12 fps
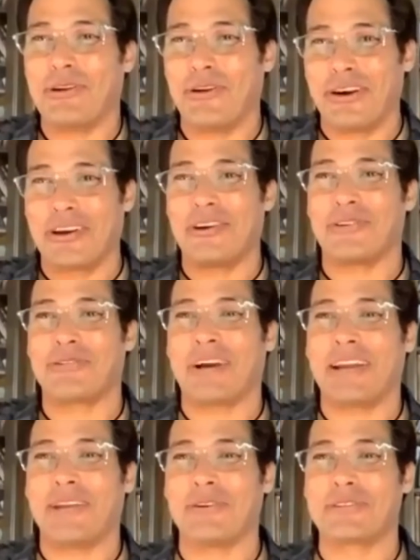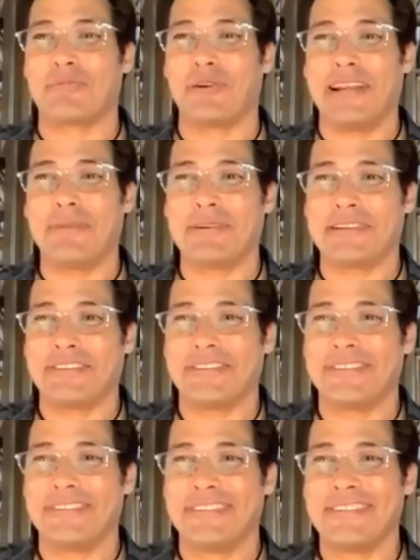You know how it goes, right? You want some reading
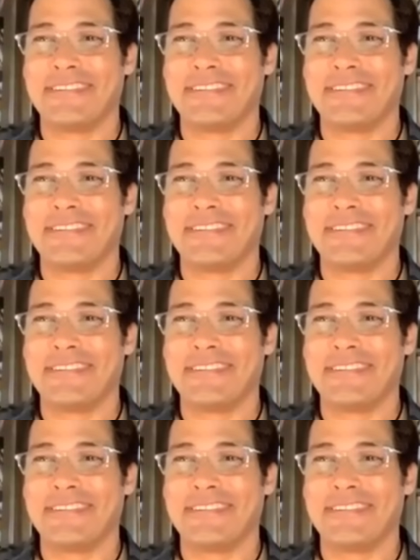material?